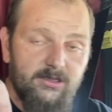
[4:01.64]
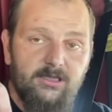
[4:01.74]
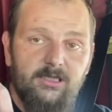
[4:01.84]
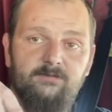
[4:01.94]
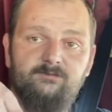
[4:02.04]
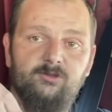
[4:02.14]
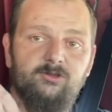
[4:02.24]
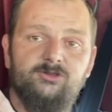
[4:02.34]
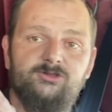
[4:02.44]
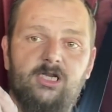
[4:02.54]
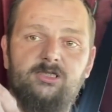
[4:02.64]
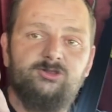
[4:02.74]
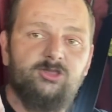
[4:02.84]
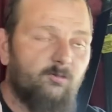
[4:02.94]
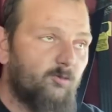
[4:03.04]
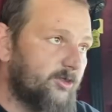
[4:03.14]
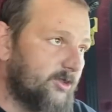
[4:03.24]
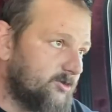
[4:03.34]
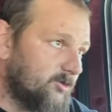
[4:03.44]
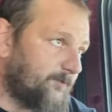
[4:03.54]
if there's someone
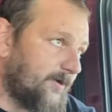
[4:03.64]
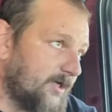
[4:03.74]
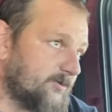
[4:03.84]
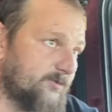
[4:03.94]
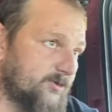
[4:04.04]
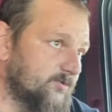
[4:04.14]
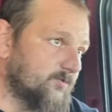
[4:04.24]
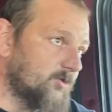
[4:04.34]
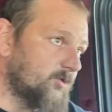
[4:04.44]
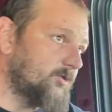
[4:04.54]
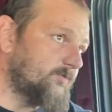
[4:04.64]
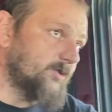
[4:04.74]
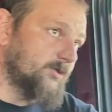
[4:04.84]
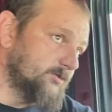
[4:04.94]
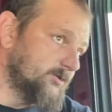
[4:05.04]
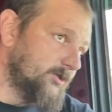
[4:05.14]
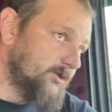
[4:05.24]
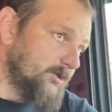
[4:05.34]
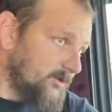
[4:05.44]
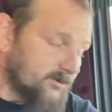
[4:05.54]
in your path when you roll over.
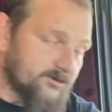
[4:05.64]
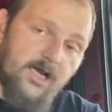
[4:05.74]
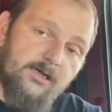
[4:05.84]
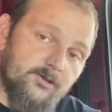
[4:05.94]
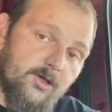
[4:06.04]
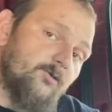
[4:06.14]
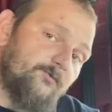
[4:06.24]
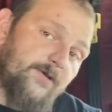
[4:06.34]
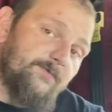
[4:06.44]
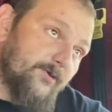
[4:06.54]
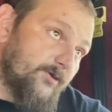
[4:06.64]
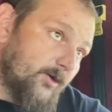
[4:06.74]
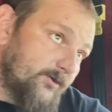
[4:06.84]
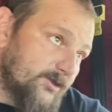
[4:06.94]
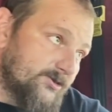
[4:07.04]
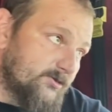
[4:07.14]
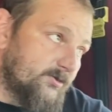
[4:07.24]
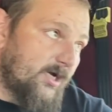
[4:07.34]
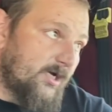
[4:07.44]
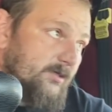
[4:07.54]
So I don't know if people know this or
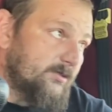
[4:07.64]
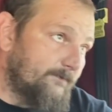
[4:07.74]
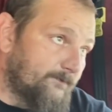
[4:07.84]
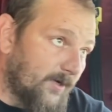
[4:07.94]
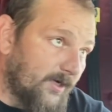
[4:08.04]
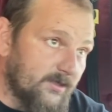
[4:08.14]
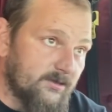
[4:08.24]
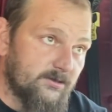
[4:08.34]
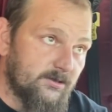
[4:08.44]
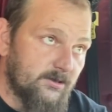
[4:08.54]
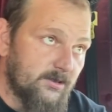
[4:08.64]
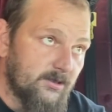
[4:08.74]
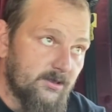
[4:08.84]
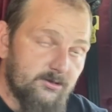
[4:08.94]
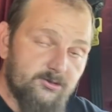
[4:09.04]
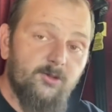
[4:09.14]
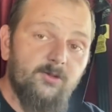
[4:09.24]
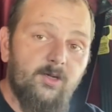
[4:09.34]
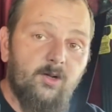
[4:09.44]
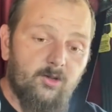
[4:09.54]
not, but
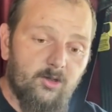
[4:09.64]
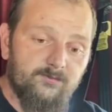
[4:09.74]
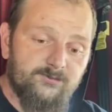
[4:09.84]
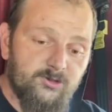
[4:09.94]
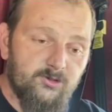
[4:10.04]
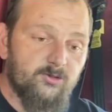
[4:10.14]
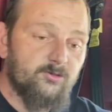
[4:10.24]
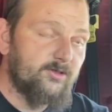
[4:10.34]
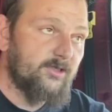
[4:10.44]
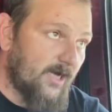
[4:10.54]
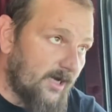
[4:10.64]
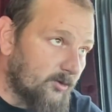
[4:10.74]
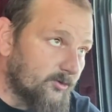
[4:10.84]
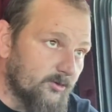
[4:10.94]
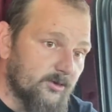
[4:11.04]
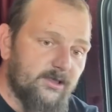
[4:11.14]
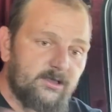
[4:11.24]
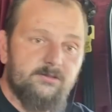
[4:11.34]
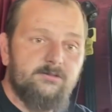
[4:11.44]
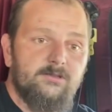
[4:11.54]
doing harm to the elderly
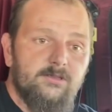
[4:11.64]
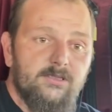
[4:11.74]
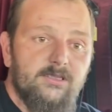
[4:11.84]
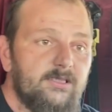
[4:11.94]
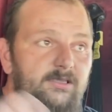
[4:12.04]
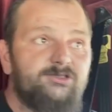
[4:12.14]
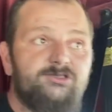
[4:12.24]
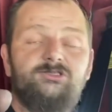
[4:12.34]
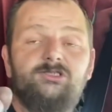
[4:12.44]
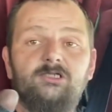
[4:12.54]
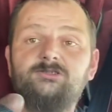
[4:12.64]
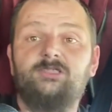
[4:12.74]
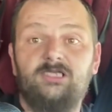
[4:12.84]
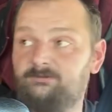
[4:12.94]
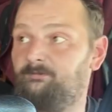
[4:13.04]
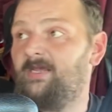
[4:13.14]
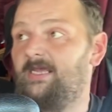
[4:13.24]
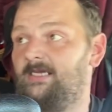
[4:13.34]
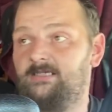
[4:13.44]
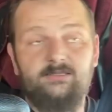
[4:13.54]
is just as
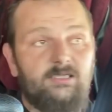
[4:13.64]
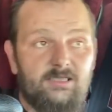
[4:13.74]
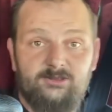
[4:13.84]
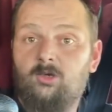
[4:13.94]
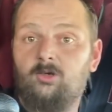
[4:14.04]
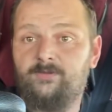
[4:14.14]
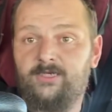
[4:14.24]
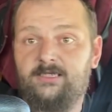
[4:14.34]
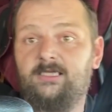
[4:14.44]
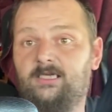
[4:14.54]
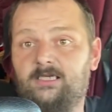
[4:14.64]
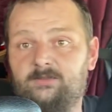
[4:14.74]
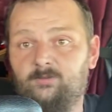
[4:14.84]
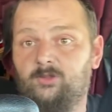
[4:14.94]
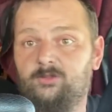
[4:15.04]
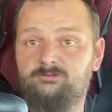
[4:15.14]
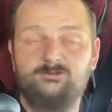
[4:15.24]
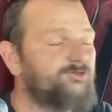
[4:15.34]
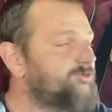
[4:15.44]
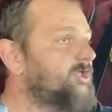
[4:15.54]
bad as harming a kid anymore.
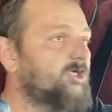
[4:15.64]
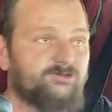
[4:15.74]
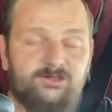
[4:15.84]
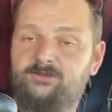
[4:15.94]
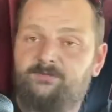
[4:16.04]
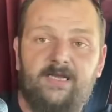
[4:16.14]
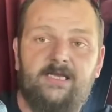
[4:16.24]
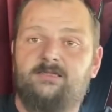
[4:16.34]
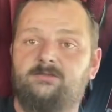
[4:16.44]
Just as bad.